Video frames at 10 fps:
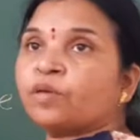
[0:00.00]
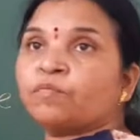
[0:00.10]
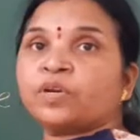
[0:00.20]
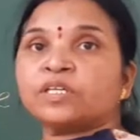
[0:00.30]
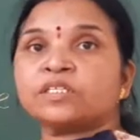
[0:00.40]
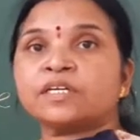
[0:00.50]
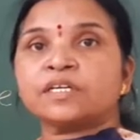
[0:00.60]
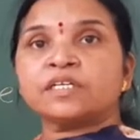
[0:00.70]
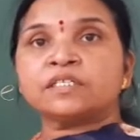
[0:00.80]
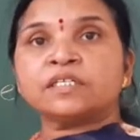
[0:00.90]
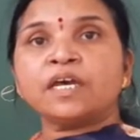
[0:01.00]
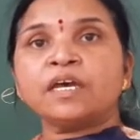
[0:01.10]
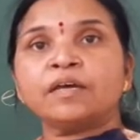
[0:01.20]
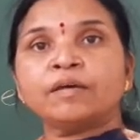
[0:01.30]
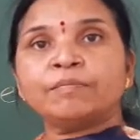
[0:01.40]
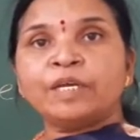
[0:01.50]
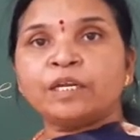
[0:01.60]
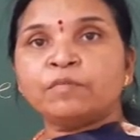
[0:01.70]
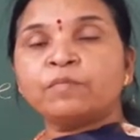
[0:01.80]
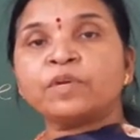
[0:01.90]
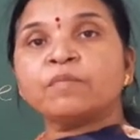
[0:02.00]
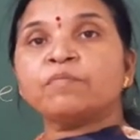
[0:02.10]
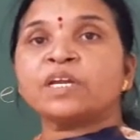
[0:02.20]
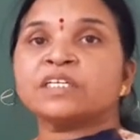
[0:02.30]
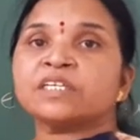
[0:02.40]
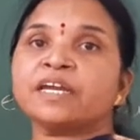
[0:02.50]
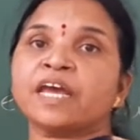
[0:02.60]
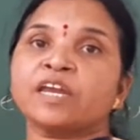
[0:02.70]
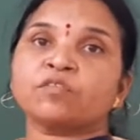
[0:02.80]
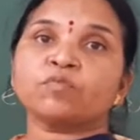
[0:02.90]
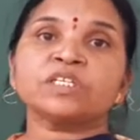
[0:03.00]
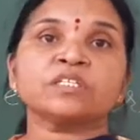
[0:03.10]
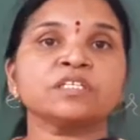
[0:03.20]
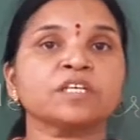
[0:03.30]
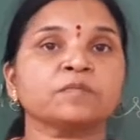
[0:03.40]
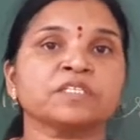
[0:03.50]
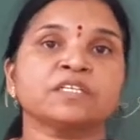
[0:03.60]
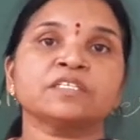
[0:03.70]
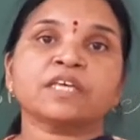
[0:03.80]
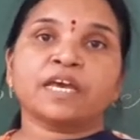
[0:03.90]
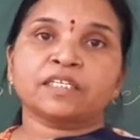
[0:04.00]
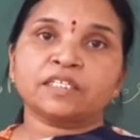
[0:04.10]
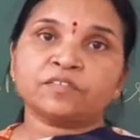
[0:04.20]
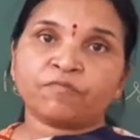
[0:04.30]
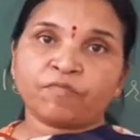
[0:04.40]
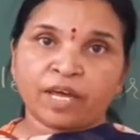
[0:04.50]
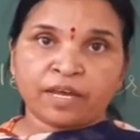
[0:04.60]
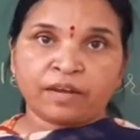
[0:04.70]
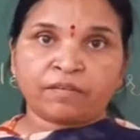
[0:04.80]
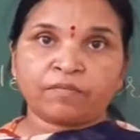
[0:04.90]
temperature is the minimum temperature at which the substance catches fire.